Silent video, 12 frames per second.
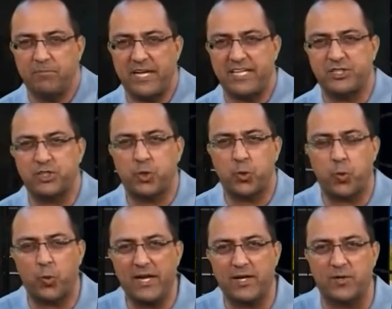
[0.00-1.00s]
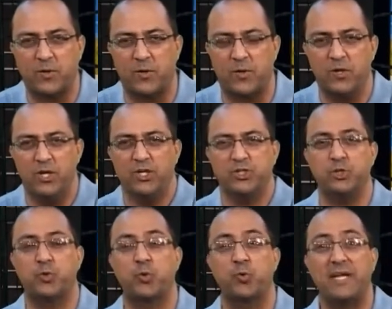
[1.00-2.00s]
is critical to
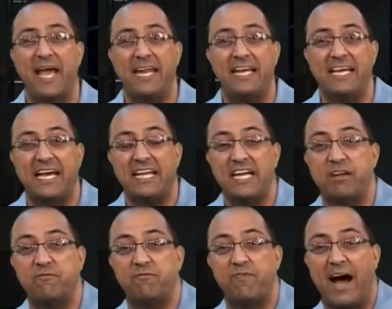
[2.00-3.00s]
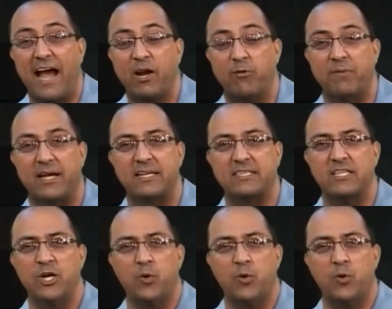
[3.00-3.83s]
creating an environment